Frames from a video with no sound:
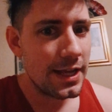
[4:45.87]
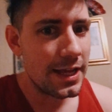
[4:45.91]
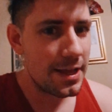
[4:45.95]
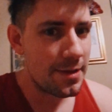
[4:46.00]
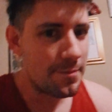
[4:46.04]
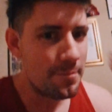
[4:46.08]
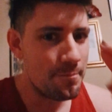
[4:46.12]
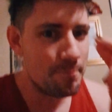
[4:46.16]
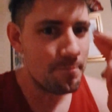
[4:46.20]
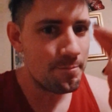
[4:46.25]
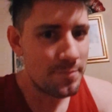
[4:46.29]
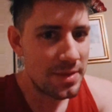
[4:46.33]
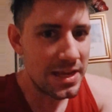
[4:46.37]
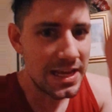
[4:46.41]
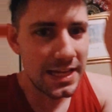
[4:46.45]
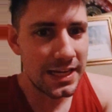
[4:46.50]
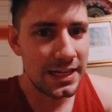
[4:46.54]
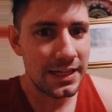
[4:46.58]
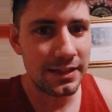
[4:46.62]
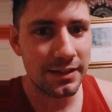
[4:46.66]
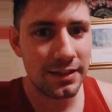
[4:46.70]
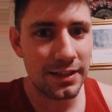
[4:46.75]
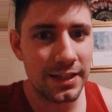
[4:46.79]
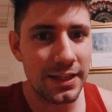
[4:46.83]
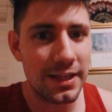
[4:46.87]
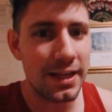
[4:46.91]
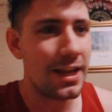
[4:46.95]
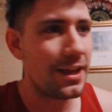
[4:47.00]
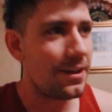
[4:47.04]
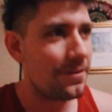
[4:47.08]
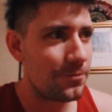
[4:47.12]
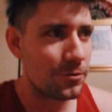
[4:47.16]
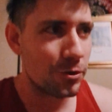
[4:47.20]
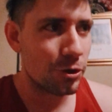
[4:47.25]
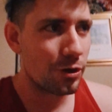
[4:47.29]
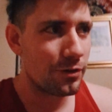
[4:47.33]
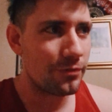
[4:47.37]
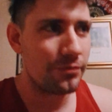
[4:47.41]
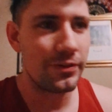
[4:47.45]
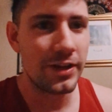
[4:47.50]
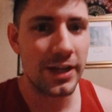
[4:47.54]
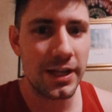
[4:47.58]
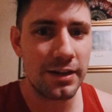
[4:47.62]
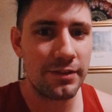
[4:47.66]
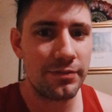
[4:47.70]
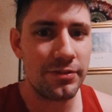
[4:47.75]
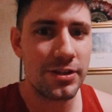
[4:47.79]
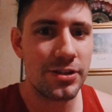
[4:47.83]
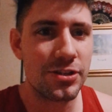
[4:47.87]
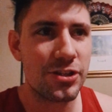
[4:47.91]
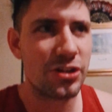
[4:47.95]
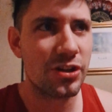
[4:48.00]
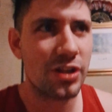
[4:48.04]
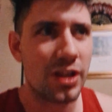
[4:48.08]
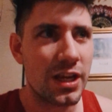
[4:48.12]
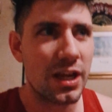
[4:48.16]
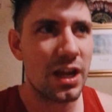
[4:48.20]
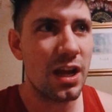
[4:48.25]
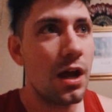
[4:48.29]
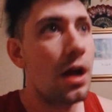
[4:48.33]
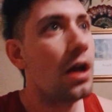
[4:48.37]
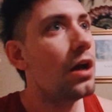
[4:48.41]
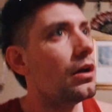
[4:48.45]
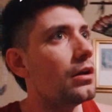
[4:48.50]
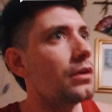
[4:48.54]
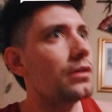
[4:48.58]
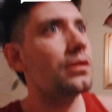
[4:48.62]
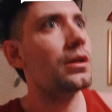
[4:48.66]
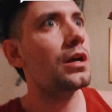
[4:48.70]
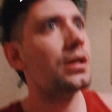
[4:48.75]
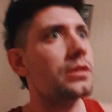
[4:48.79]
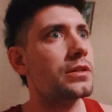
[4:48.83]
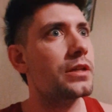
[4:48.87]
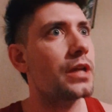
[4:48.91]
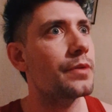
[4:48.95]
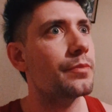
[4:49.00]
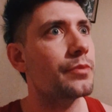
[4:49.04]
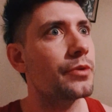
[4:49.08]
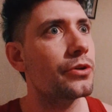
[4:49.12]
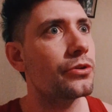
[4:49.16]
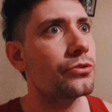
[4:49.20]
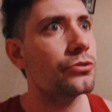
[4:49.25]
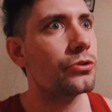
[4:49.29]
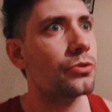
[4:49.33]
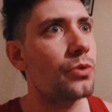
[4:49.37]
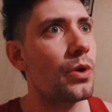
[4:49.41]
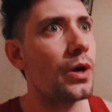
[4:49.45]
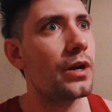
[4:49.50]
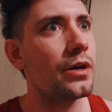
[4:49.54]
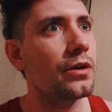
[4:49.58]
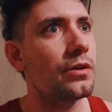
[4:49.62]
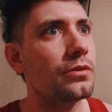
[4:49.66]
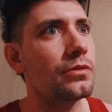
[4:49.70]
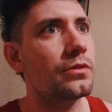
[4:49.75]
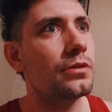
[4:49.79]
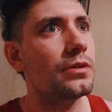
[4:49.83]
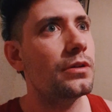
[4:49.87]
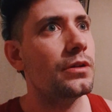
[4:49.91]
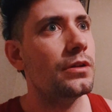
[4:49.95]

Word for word: immediately if you're a fan of his, you're like, that's Gabriel Ugueto,